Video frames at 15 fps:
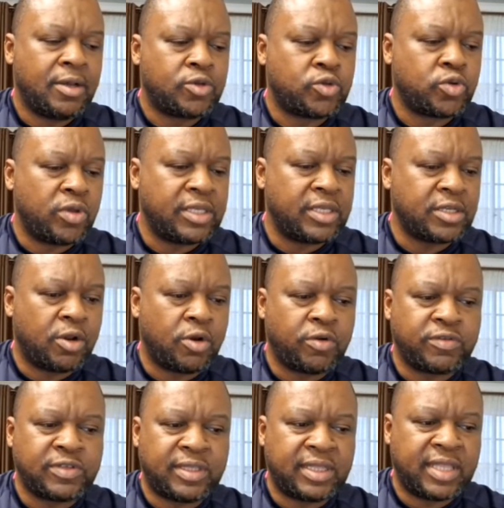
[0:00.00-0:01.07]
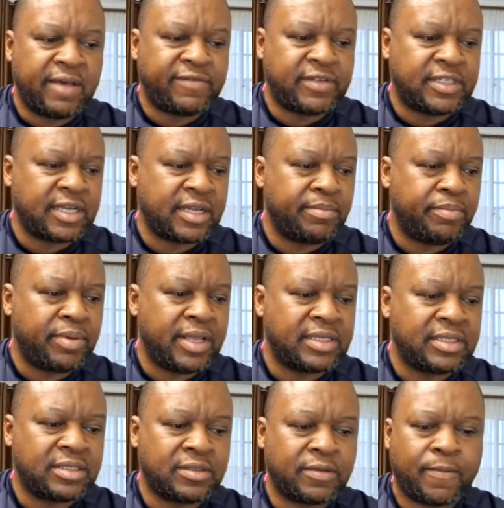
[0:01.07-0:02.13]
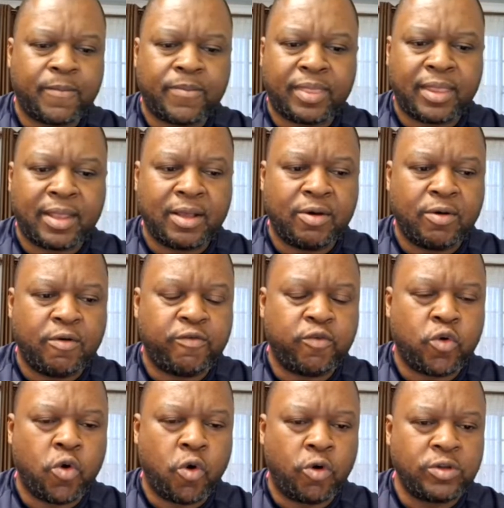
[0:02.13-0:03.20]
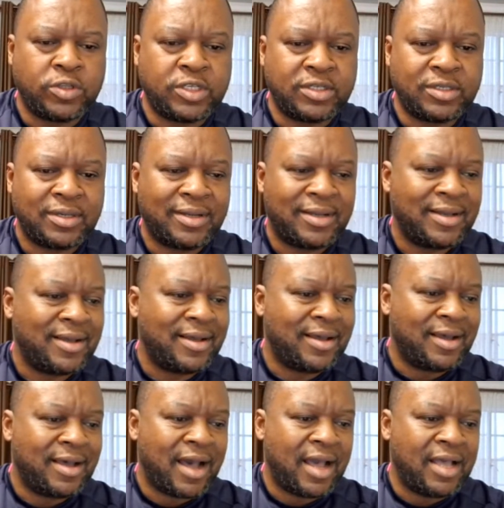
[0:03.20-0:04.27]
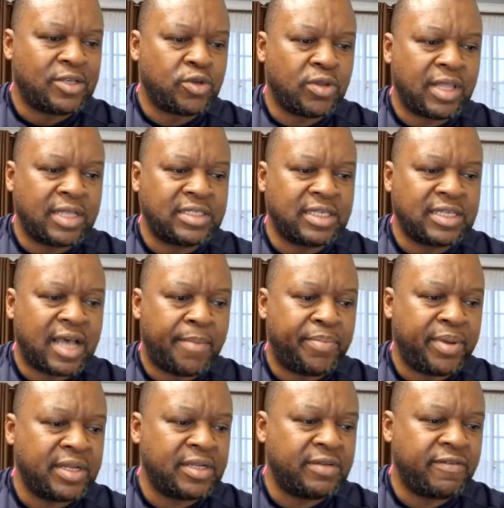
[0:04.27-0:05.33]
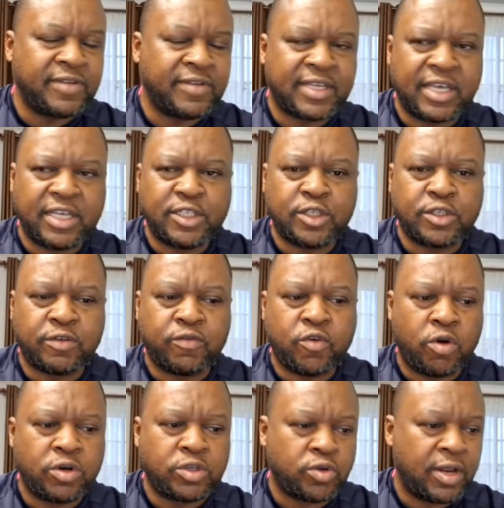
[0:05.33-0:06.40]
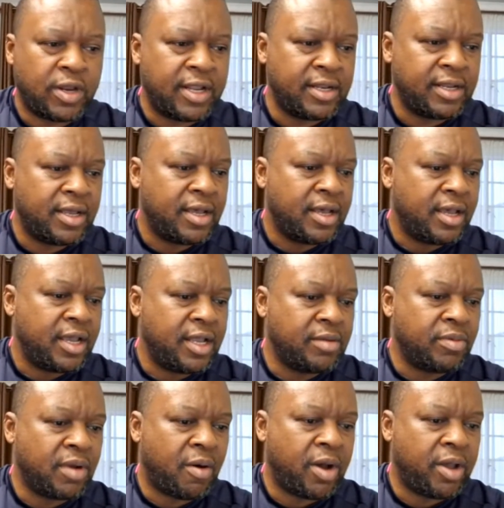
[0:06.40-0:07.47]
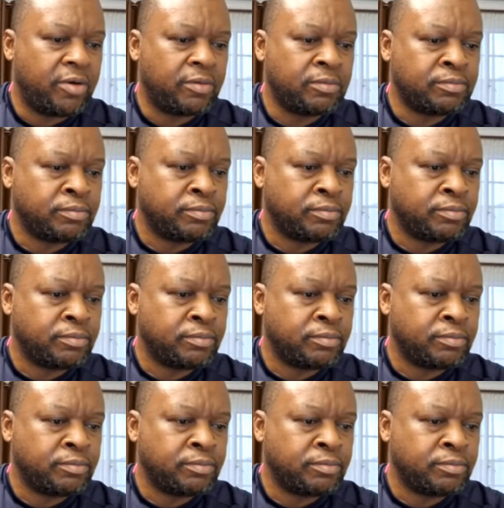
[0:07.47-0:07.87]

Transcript: So there's a lot of theft taking place of gold. So this has happened. 50 kgs of gold stolen in Bulawayo.